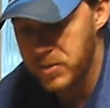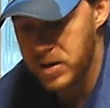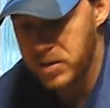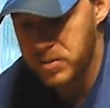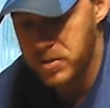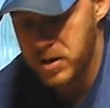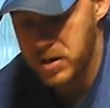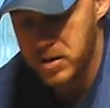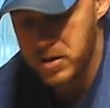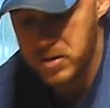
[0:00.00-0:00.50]
while
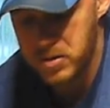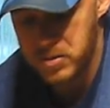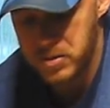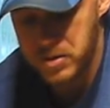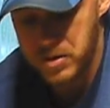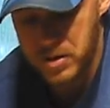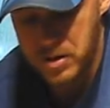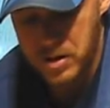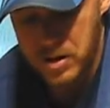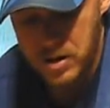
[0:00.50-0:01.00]
we're
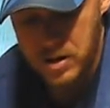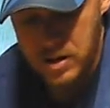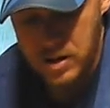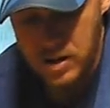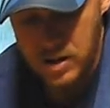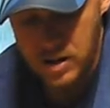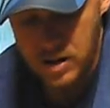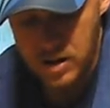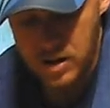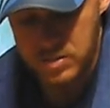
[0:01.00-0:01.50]
gone.
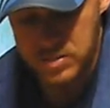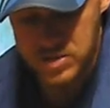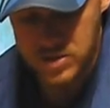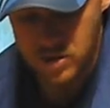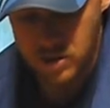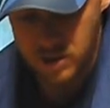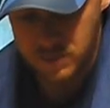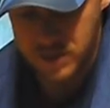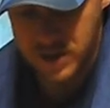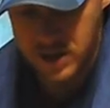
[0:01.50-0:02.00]
So
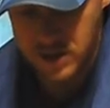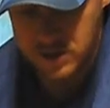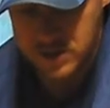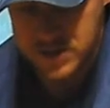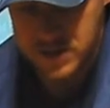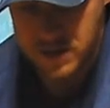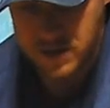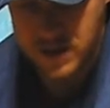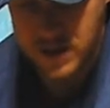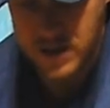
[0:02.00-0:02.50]
I'll be
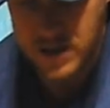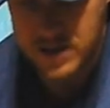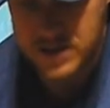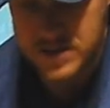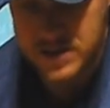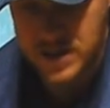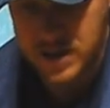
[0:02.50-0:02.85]
using this